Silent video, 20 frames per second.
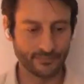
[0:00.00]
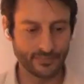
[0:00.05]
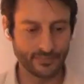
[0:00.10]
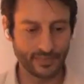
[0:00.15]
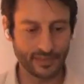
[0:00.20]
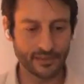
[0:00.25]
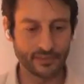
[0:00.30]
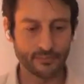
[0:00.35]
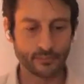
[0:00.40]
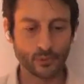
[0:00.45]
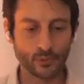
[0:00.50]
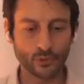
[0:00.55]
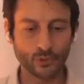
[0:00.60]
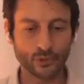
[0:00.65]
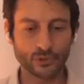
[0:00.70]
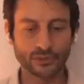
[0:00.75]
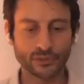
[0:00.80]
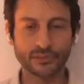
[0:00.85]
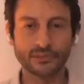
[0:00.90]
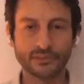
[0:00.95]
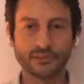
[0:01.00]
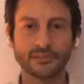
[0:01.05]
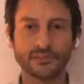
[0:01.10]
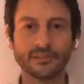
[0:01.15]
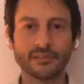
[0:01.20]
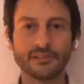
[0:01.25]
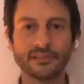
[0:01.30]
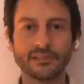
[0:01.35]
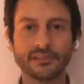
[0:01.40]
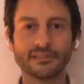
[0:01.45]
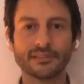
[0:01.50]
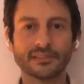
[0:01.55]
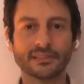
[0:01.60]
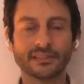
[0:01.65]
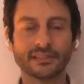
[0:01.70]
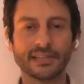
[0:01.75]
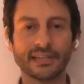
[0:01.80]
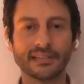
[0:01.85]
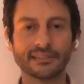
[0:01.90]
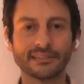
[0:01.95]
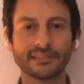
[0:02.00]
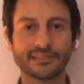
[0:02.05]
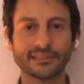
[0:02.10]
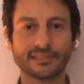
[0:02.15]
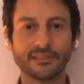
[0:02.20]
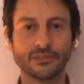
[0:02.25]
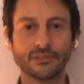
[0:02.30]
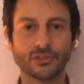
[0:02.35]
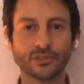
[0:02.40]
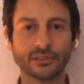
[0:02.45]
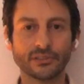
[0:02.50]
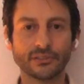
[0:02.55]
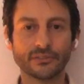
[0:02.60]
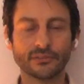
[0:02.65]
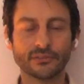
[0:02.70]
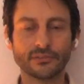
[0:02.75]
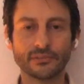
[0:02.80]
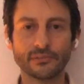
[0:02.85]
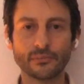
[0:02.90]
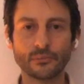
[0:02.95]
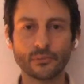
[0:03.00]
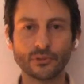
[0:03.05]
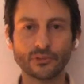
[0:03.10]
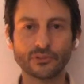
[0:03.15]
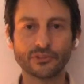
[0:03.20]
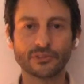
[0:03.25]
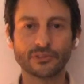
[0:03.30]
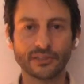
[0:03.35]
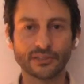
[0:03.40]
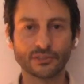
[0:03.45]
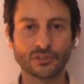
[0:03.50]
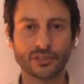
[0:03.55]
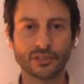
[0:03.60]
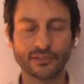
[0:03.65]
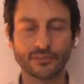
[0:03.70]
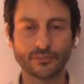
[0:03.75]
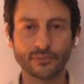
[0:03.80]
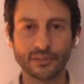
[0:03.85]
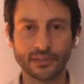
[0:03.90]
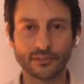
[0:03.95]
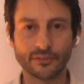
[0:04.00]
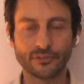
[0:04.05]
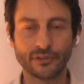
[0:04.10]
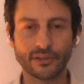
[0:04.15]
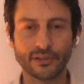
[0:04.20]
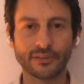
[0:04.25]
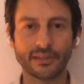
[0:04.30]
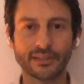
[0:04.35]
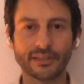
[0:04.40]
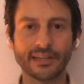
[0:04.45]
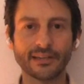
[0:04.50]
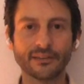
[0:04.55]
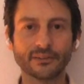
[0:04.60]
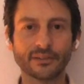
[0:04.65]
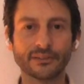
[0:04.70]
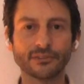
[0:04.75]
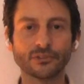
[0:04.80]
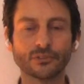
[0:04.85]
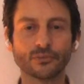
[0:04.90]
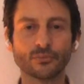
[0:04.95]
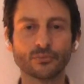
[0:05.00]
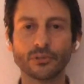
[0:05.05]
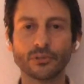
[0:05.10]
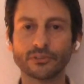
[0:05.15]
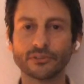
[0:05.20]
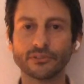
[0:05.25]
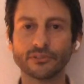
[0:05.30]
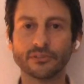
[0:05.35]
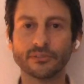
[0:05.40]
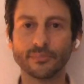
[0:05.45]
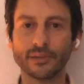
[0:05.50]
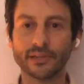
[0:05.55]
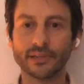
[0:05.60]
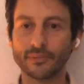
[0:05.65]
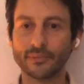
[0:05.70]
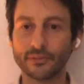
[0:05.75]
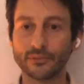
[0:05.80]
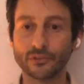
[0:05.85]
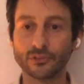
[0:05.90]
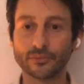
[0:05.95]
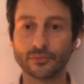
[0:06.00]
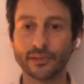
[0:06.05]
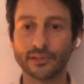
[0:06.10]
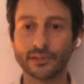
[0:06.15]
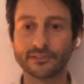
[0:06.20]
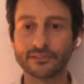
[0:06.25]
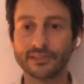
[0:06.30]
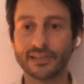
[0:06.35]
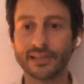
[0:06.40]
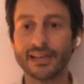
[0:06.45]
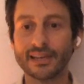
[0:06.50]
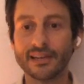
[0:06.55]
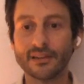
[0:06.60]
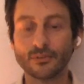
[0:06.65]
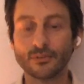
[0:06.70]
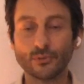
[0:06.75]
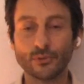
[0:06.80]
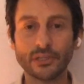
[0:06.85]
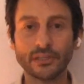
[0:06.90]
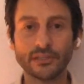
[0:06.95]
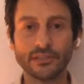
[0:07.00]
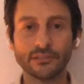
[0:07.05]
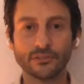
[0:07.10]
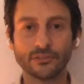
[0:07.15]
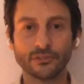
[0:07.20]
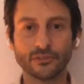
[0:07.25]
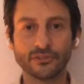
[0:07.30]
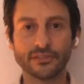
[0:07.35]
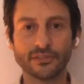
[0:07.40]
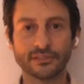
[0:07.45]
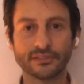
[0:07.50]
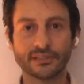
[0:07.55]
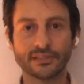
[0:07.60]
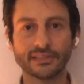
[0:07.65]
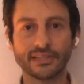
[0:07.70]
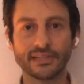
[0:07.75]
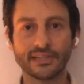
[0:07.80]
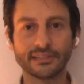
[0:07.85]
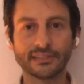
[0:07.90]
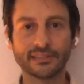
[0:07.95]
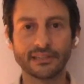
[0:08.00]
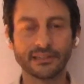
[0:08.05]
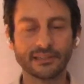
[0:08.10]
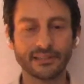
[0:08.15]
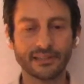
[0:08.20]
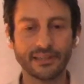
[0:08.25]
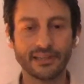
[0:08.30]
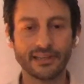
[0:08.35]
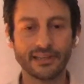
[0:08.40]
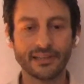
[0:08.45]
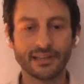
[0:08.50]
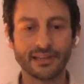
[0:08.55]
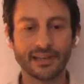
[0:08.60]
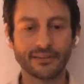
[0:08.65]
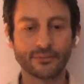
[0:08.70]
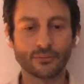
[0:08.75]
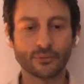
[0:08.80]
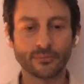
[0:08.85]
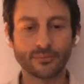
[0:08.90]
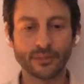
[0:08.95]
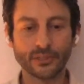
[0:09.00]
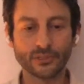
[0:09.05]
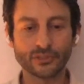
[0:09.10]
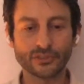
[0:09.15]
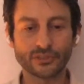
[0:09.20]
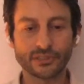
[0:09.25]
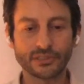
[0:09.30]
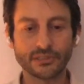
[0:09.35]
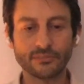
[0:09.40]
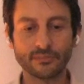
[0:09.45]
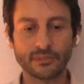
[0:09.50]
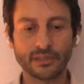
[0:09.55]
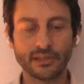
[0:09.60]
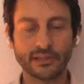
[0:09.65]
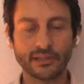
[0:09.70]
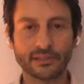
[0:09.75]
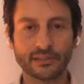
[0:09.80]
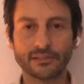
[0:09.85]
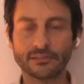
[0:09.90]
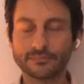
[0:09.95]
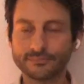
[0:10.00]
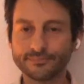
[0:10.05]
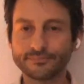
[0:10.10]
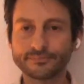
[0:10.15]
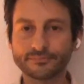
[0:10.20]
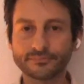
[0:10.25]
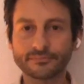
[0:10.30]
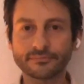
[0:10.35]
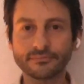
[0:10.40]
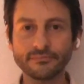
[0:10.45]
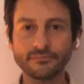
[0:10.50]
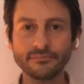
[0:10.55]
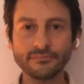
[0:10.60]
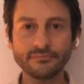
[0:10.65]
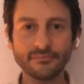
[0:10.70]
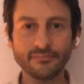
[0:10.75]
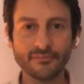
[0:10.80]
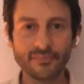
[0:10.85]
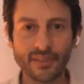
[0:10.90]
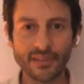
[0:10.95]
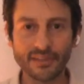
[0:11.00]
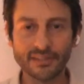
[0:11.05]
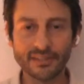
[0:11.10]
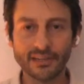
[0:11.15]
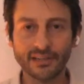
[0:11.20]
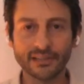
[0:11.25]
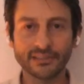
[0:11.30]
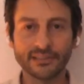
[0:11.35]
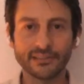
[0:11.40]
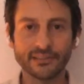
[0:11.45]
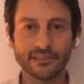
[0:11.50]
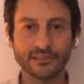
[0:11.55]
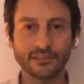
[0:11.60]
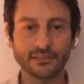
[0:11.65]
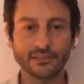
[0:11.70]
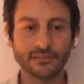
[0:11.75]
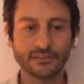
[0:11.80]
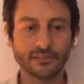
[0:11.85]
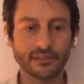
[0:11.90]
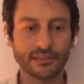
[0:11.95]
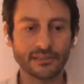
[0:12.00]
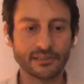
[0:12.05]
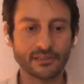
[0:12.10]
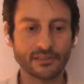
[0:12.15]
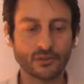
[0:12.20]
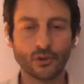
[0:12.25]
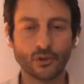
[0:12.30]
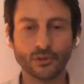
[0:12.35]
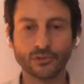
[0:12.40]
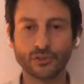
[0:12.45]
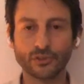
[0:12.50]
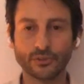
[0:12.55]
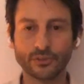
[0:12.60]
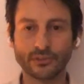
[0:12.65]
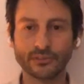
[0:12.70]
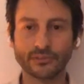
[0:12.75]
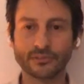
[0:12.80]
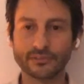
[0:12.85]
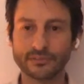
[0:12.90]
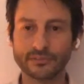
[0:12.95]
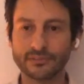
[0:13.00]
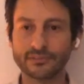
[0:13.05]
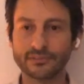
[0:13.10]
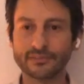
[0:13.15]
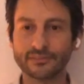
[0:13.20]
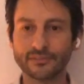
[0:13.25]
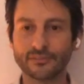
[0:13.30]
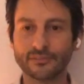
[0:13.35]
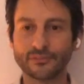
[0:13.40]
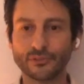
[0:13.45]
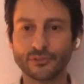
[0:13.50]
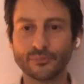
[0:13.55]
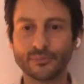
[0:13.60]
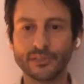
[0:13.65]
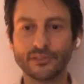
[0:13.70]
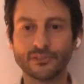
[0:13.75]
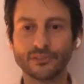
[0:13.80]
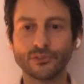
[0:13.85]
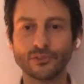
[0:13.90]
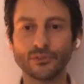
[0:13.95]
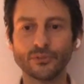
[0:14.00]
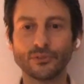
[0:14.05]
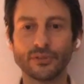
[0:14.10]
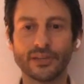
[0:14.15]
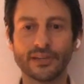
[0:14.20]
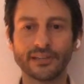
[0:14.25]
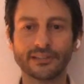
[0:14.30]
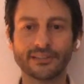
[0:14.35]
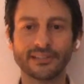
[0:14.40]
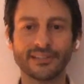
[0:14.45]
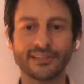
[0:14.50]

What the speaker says: immersion in Nisargadatta's teaching was such that when I found that out, I just wanted to pay my respects really to Nisargadatta, and Ramesh seemed like the ideal conduit for me to do that.